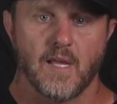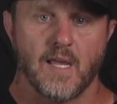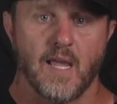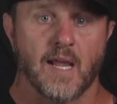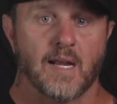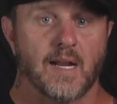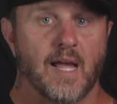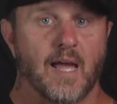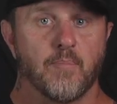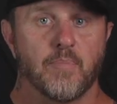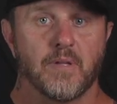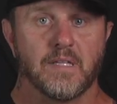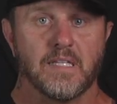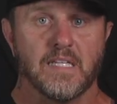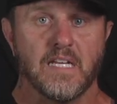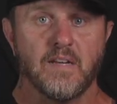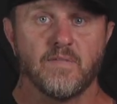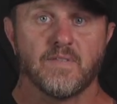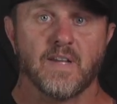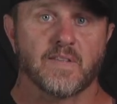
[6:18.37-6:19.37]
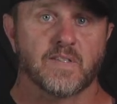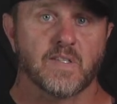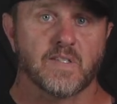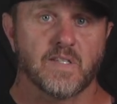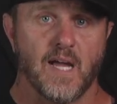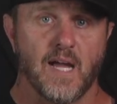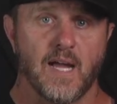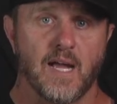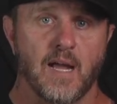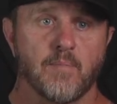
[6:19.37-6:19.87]
And I believed at the
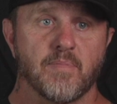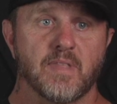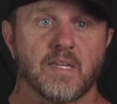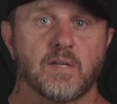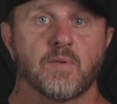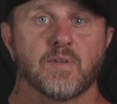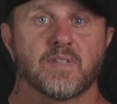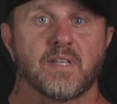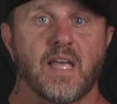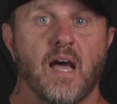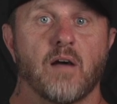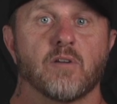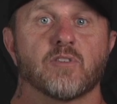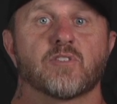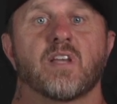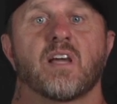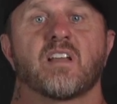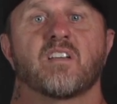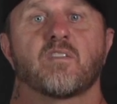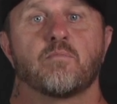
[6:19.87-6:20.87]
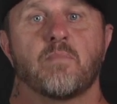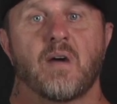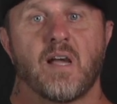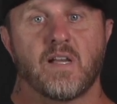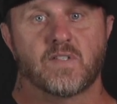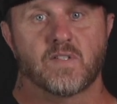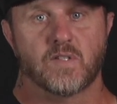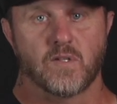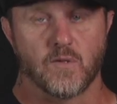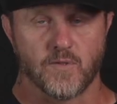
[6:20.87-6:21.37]
time that it was outside of my
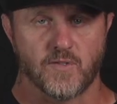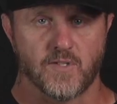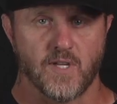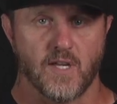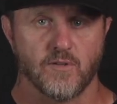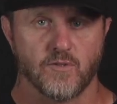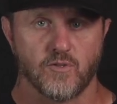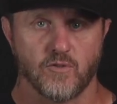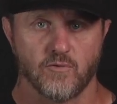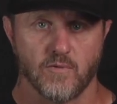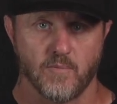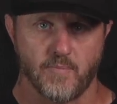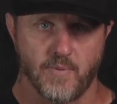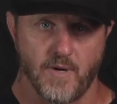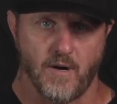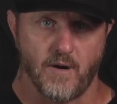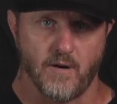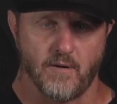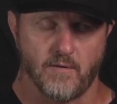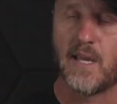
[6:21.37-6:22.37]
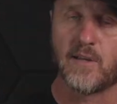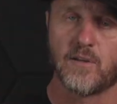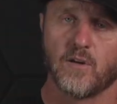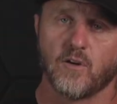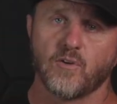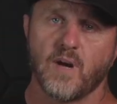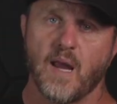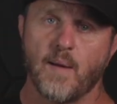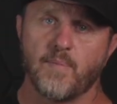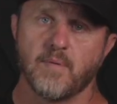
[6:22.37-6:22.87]
skill set to repair. I go
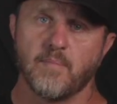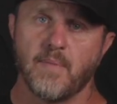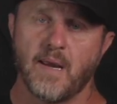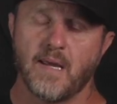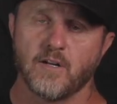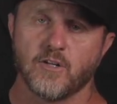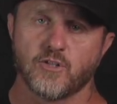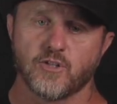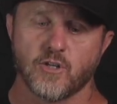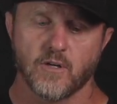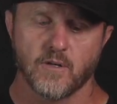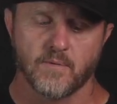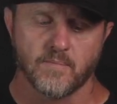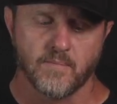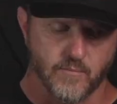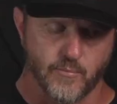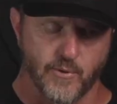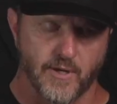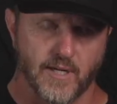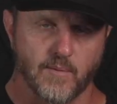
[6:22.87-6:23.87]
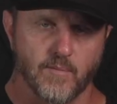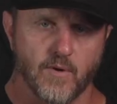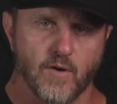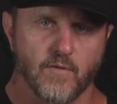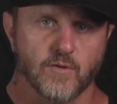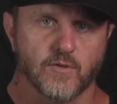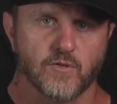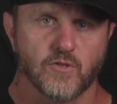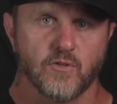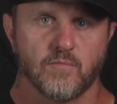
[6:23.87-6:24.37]
grab the manager, bring him
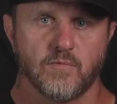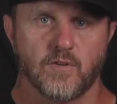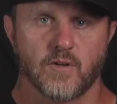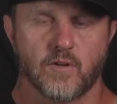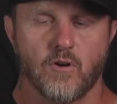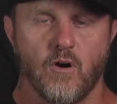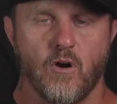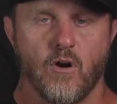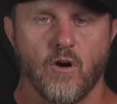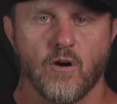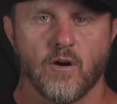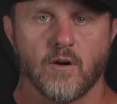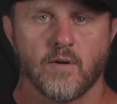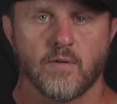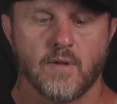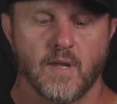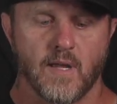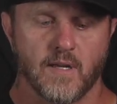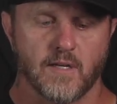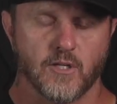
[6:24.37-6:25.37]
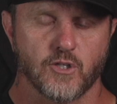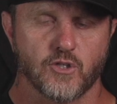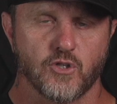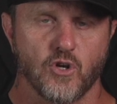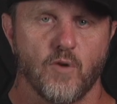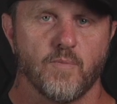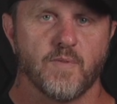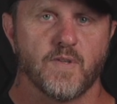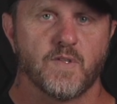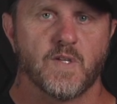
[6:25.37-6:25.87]
over to the car, and I
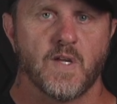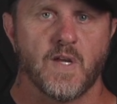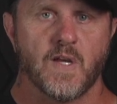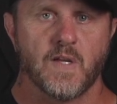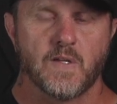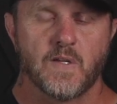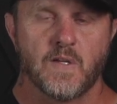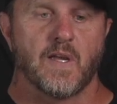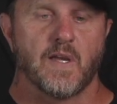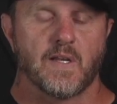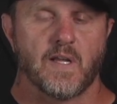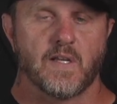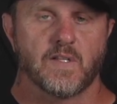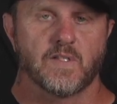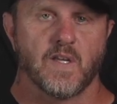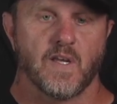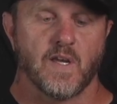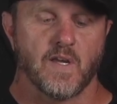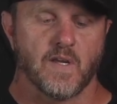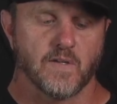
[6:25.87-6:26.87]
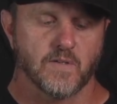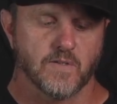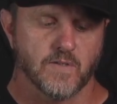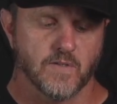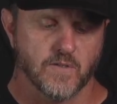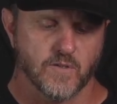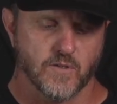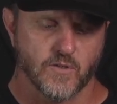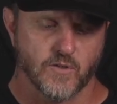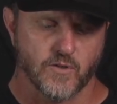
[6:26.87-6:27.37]
show him the dent, and I say,
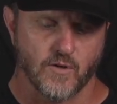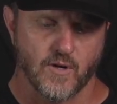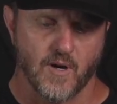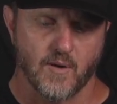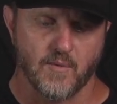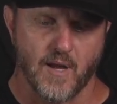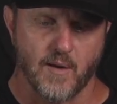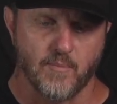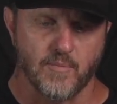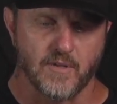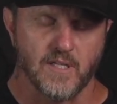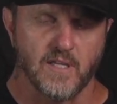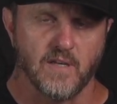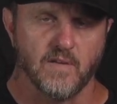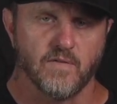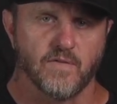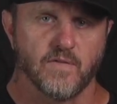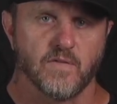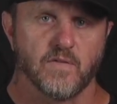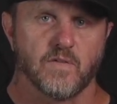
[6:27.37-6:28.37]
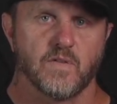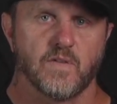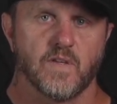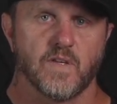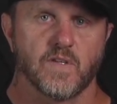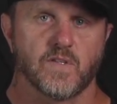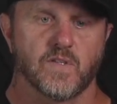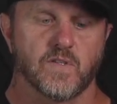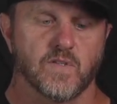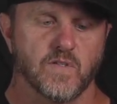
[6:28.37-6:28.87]
"Sir, I believe
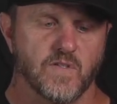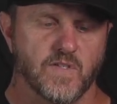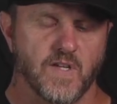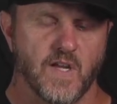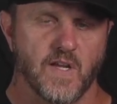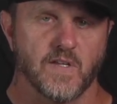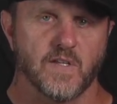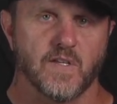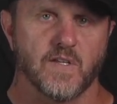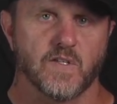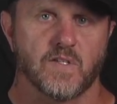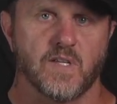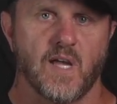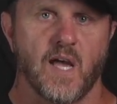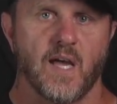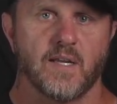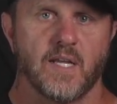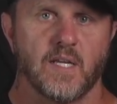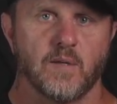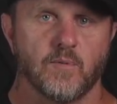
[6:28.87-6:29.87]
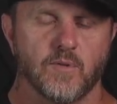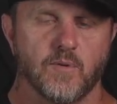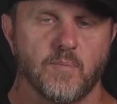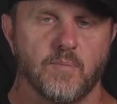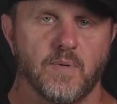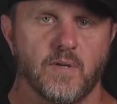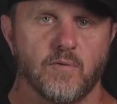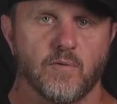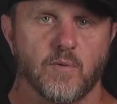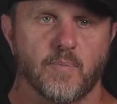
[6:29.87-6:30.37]
this dent is not able to
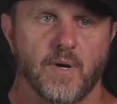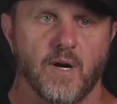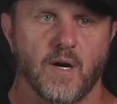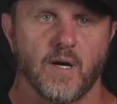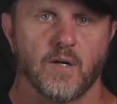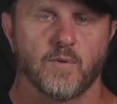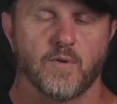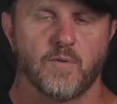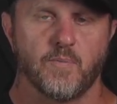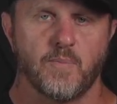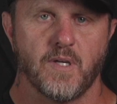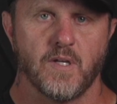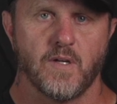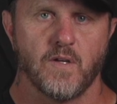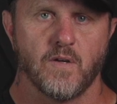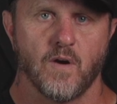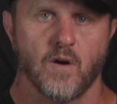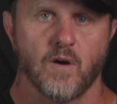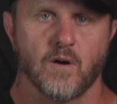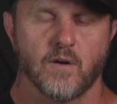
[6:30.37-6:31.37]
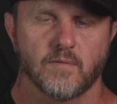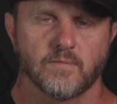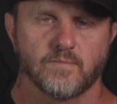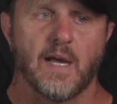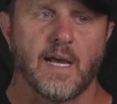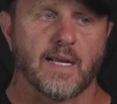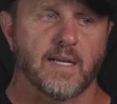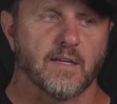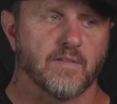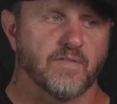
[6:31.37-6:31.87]
be repaired with PDR.
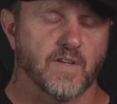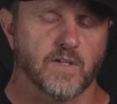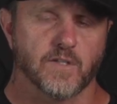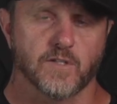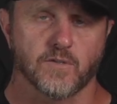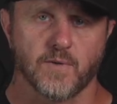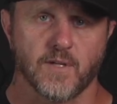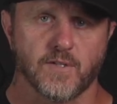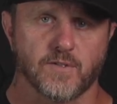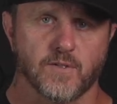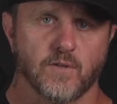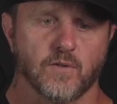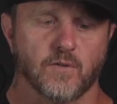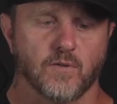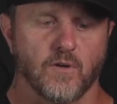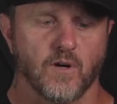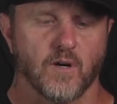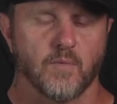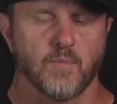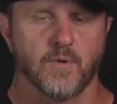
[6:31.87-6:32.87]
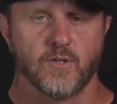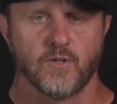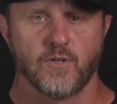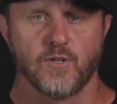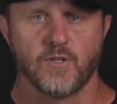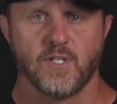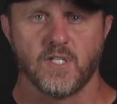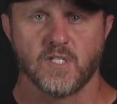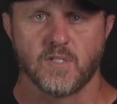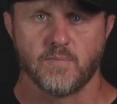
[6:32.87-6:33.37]
I can fix the rest of the car, but the
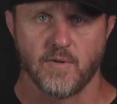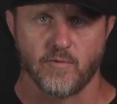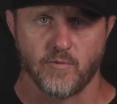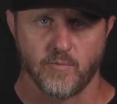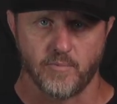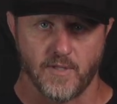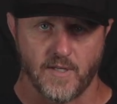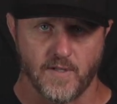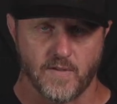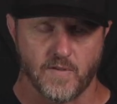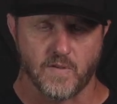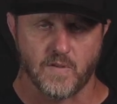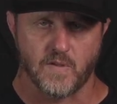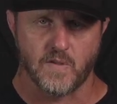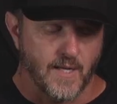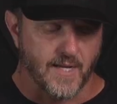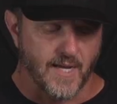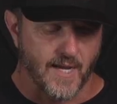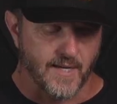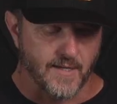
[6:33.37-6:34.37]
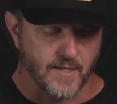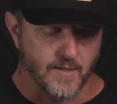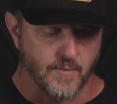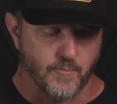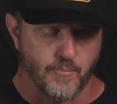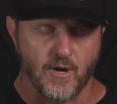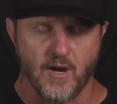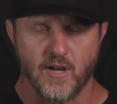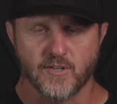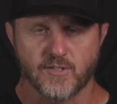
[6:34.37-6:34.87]
hood needs to be replaced." He kind of
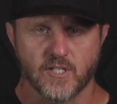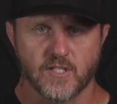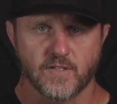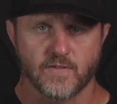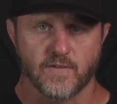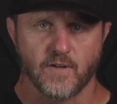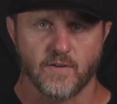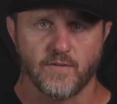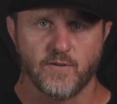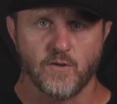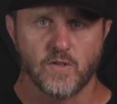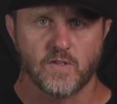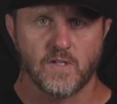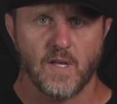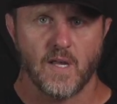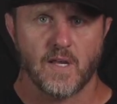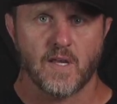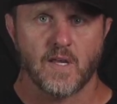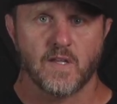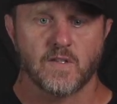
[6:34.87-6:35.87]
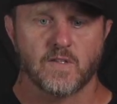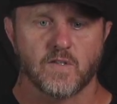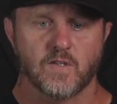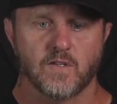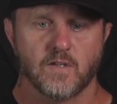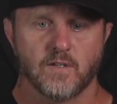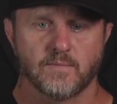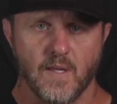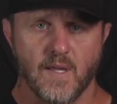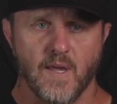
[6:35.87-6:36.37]
pauses for a few seconds
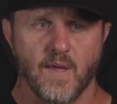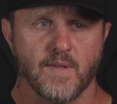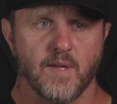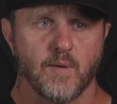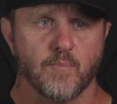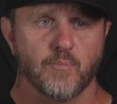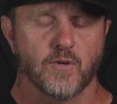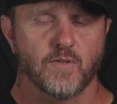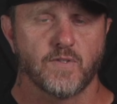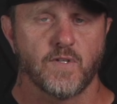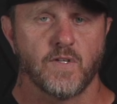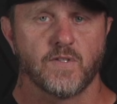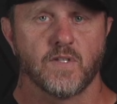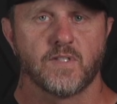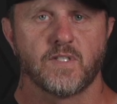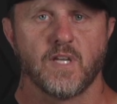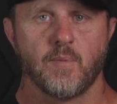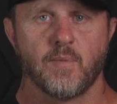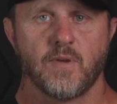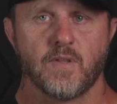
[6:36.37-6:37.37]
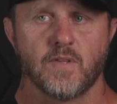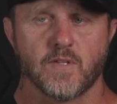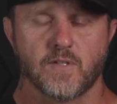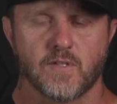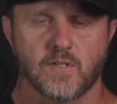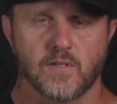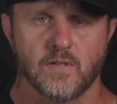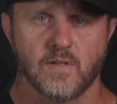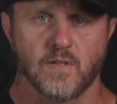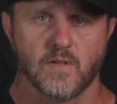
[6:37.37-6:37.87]
and then proceeds to tell me
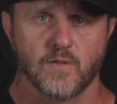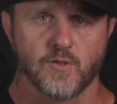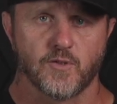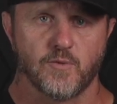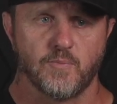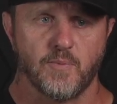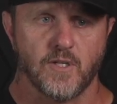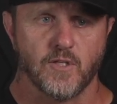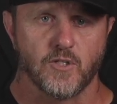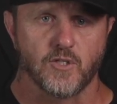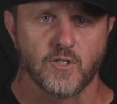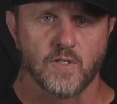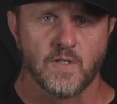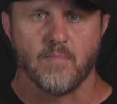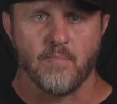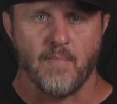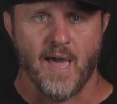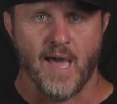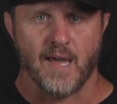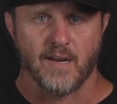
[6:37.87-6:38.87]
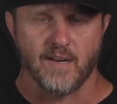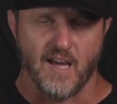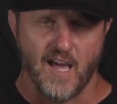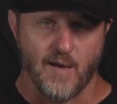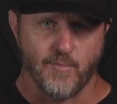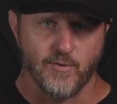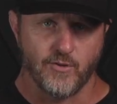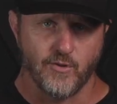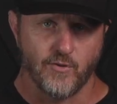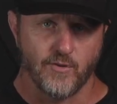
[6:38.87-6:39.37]
this little speech. "Matt,
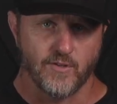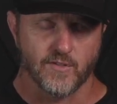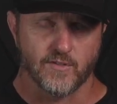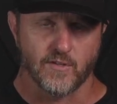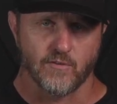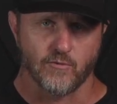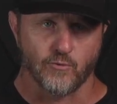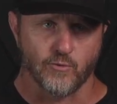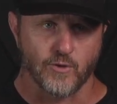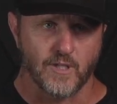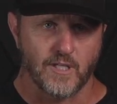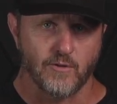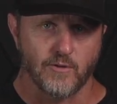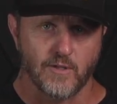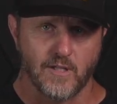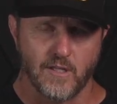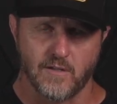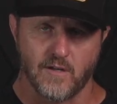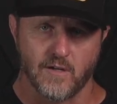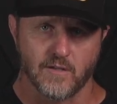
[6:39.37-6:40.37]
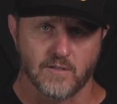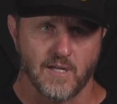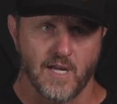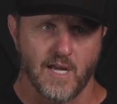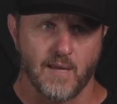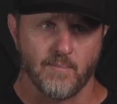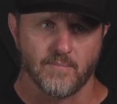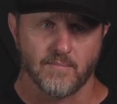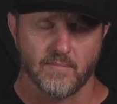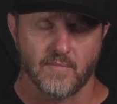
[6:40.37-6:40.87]
I've been doing this a really, really long
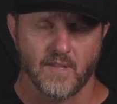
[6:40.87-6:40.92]
time.